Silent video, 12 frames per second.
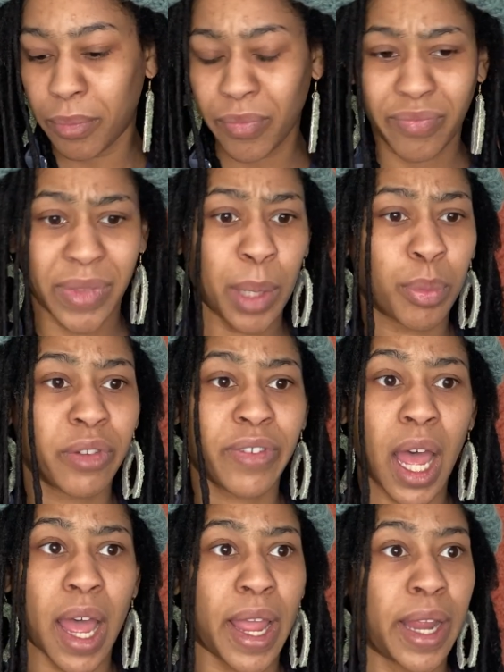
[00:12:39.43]
They
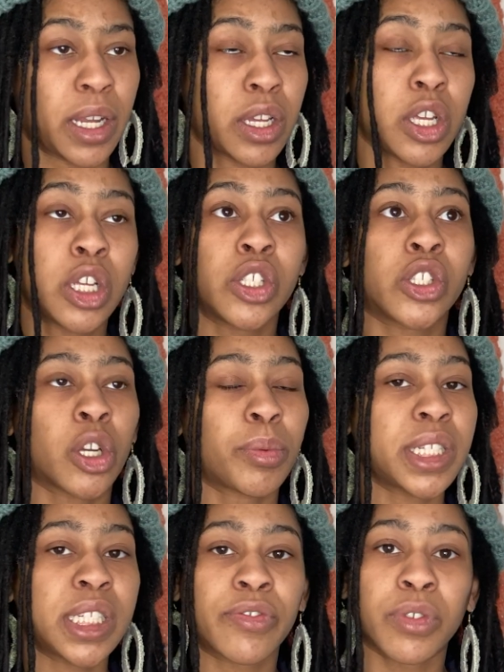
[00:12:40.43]
provide so
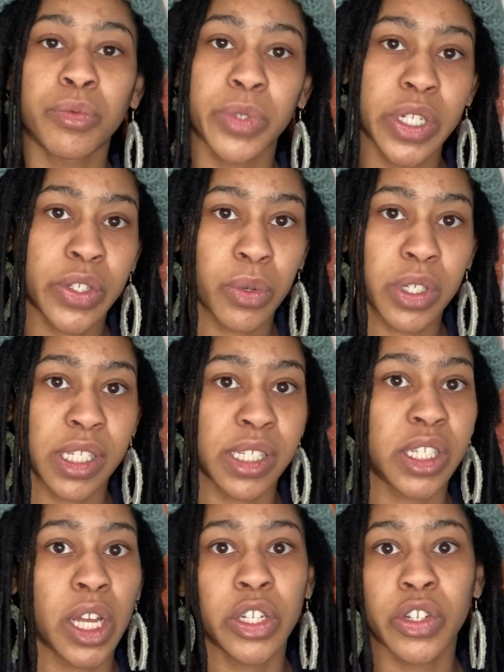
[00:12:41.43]
many different resources
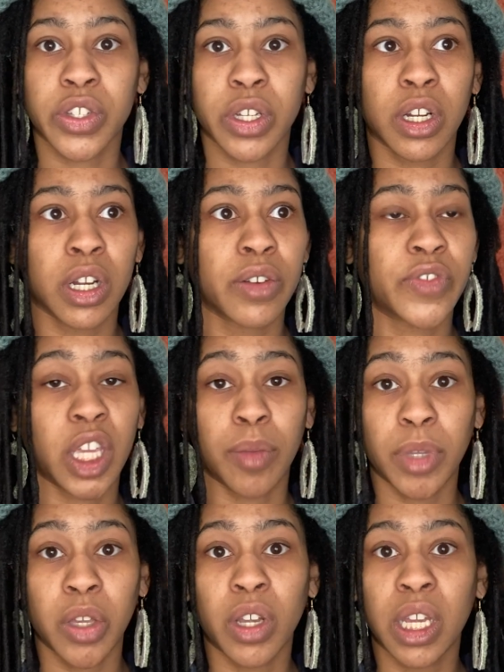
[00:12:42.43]
to underserved
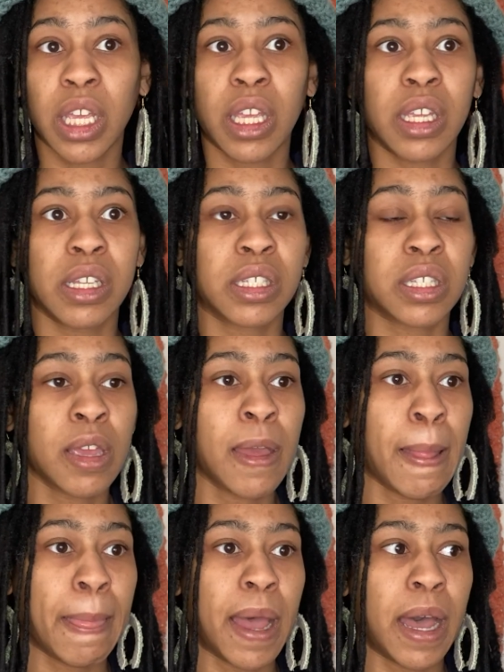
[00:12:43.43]
communities.
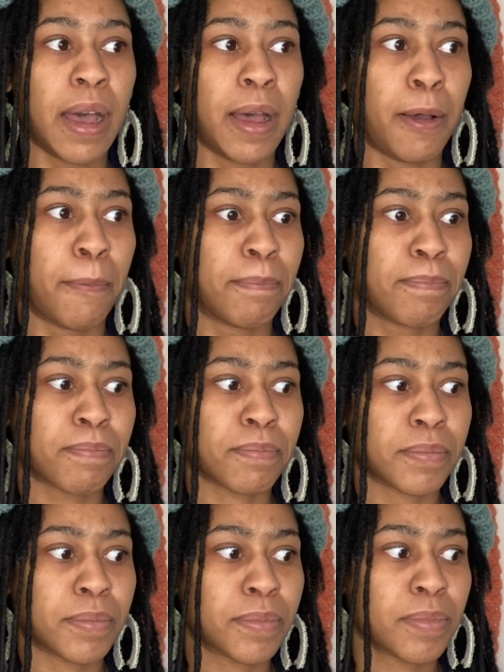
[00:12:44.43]

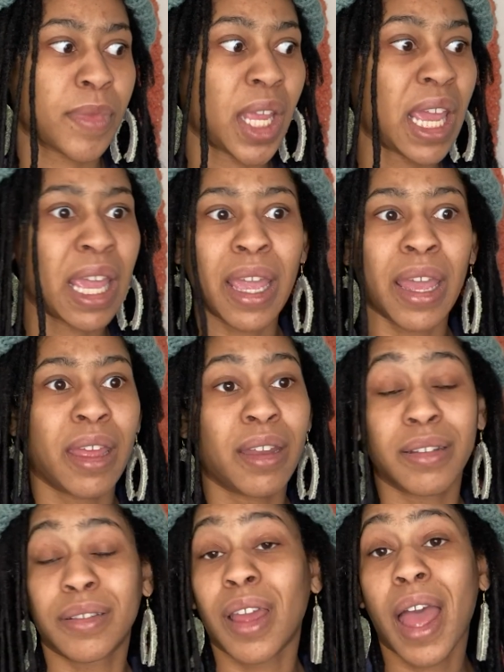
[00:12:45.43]

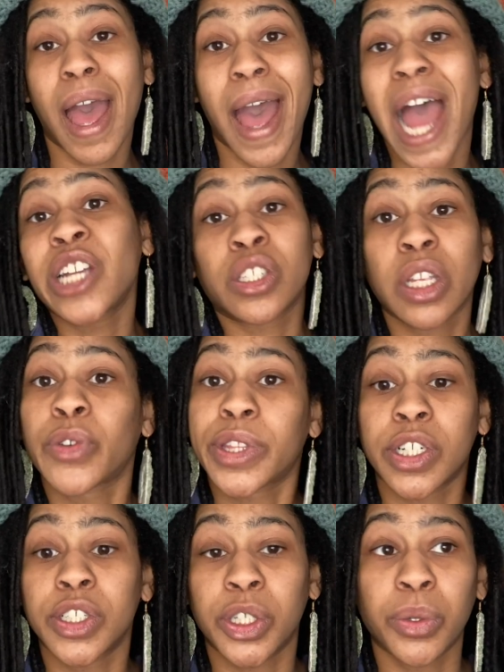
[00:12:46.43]
And I just love what
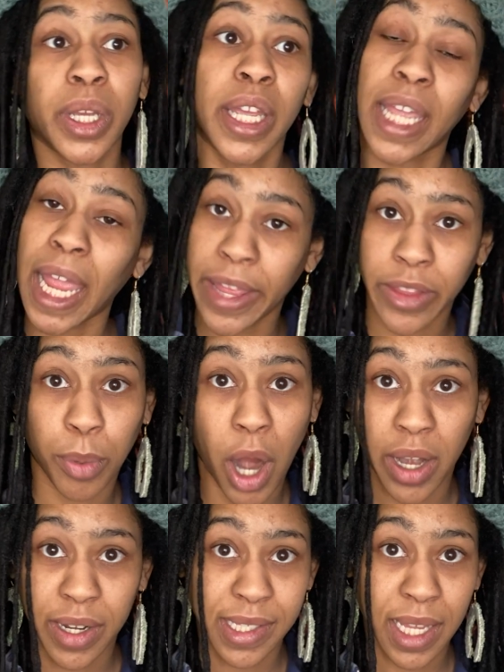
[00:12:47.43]
they're doing and the
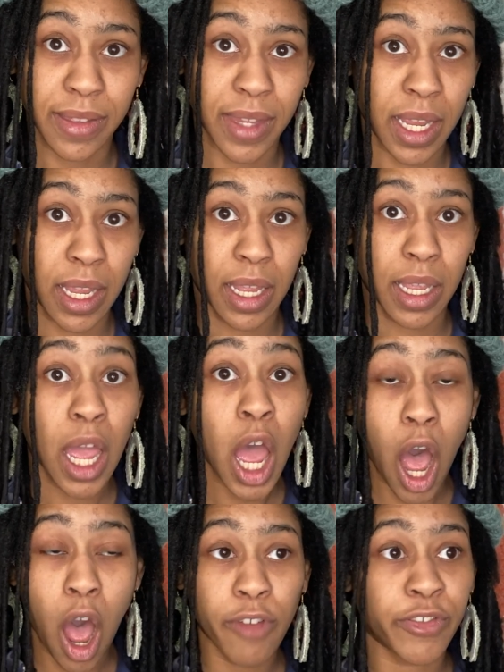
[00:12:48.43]
products that they
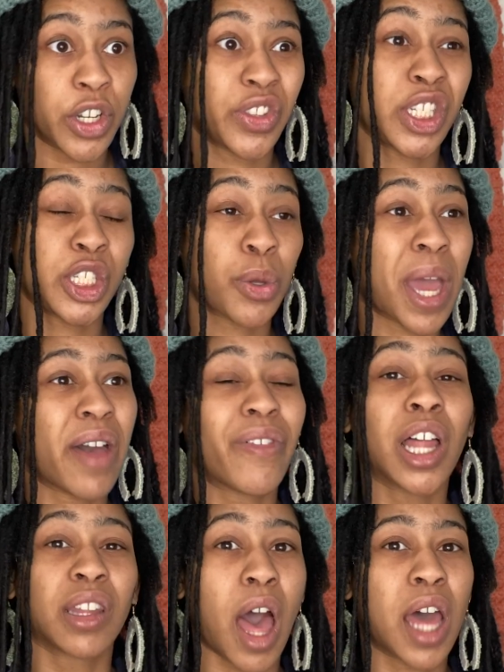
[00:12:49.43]
offer. They do have
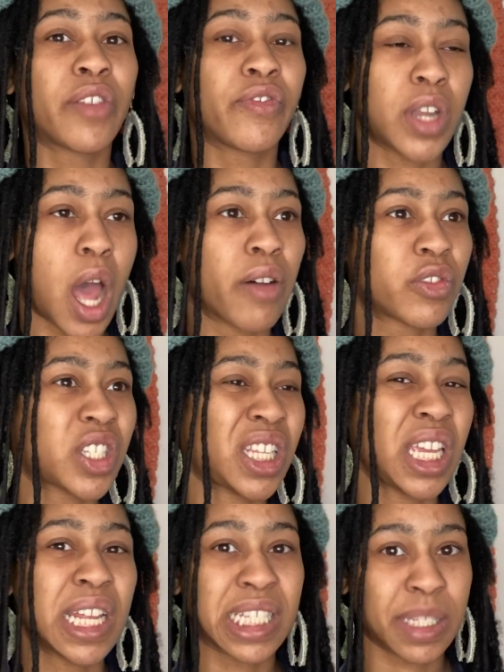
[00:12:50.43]
a lot of
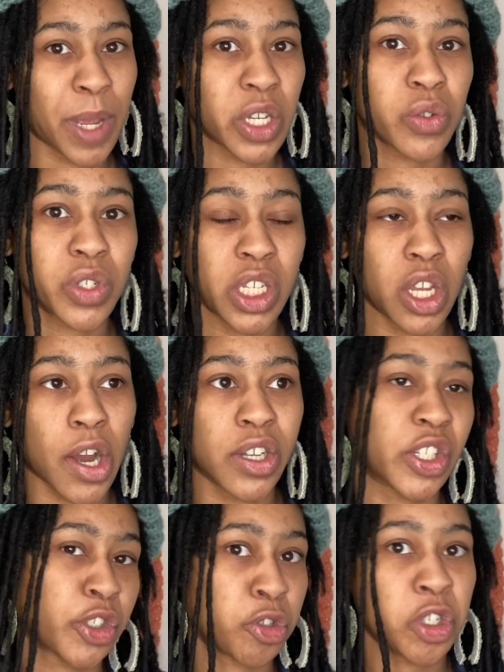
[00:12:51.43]
novelty and specialty yarns
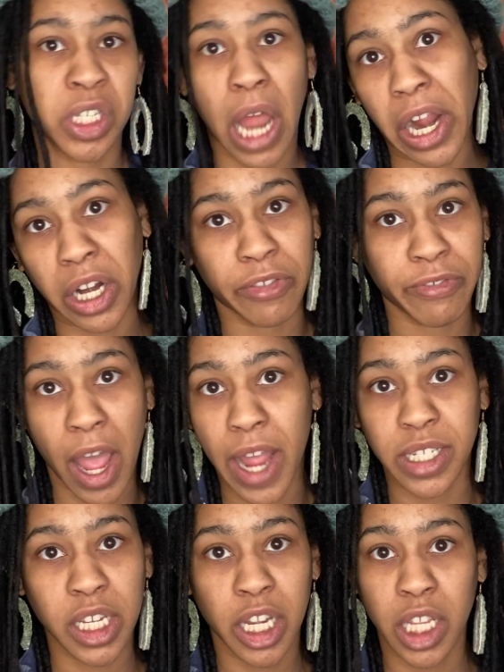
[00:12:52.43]
that you're just not going to
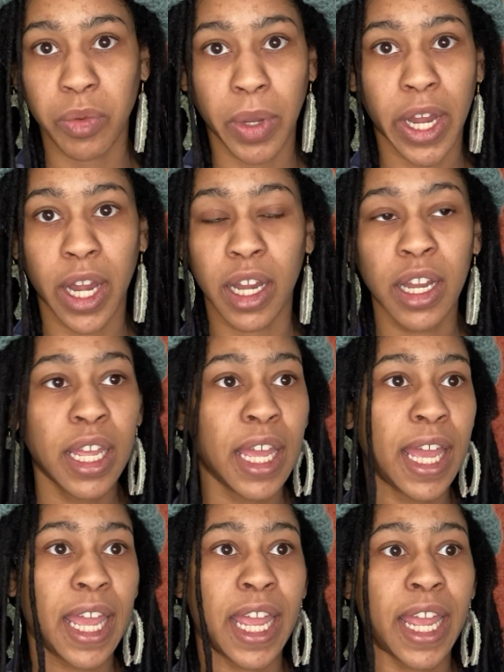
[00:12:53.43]
find anywhere.
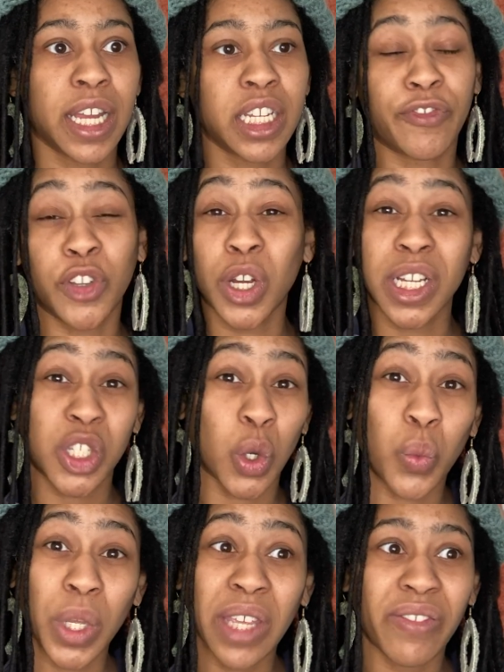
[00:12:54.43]
And if you're into
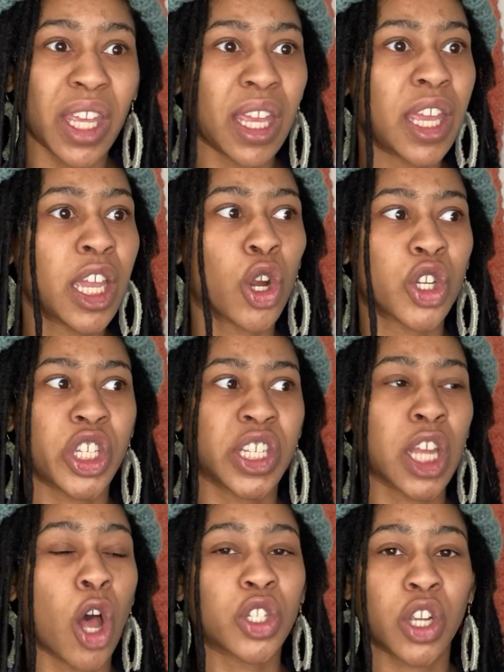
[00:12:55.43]
weaving or
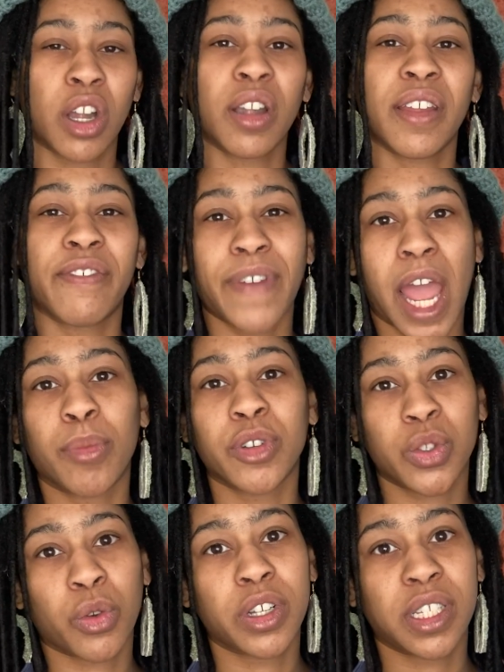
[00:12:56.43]
just alternative fiber
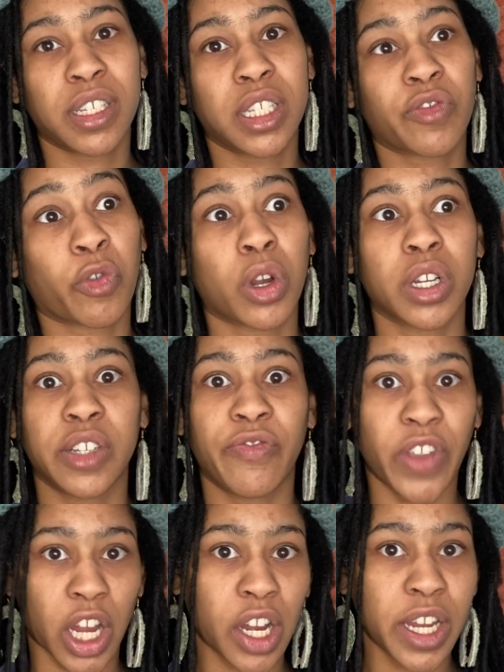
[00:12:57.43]
sources for
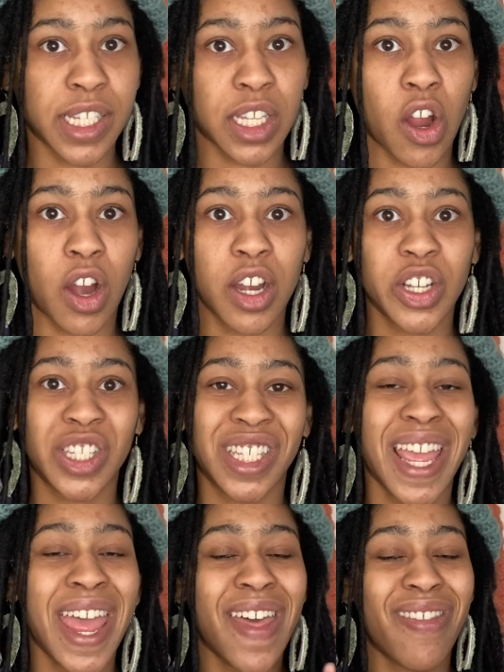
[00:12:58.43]
various arts,
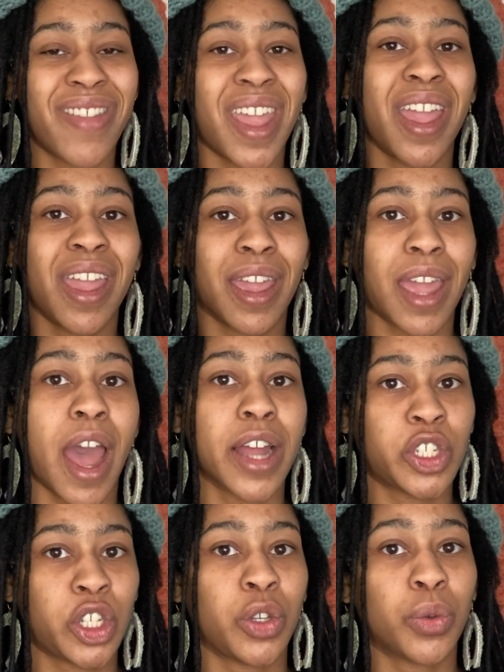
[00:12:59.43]
they
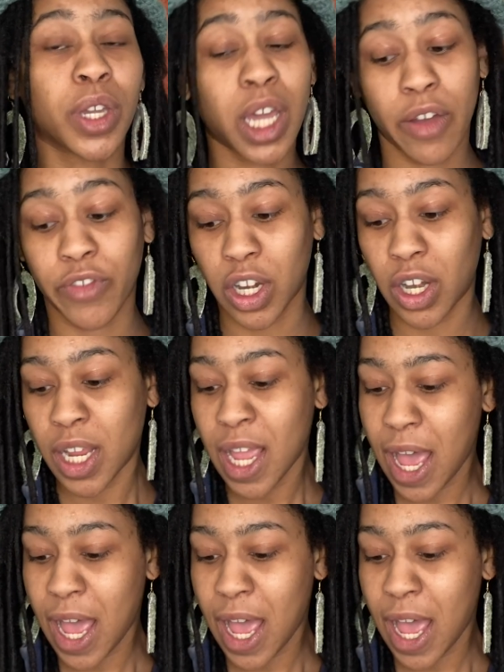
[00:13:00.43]
got you covered.